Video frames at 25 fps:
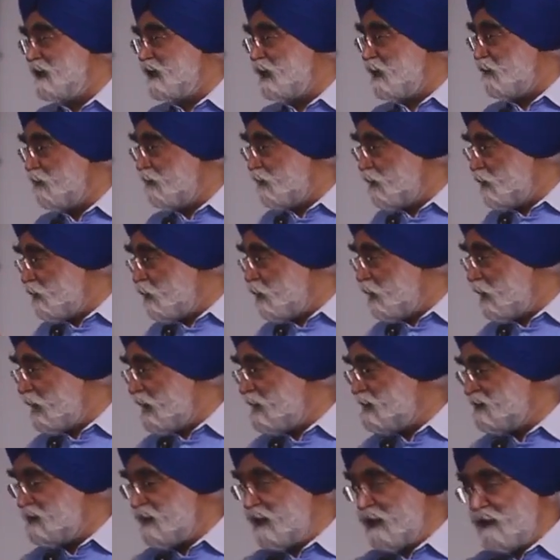If you
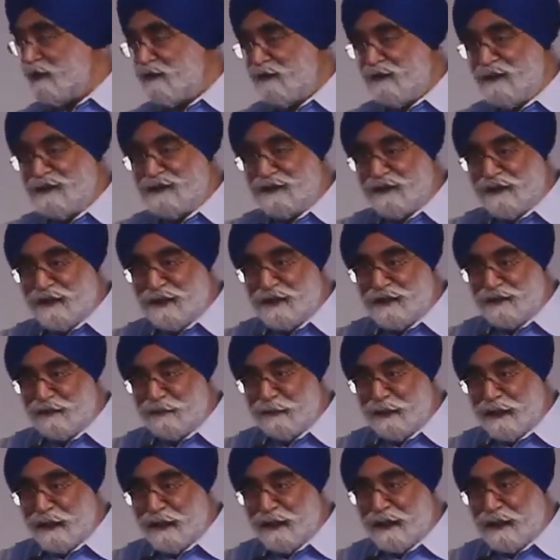raise the interest rates
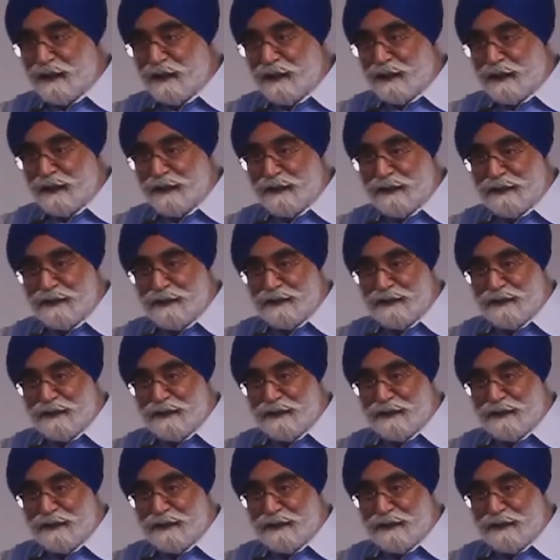very high,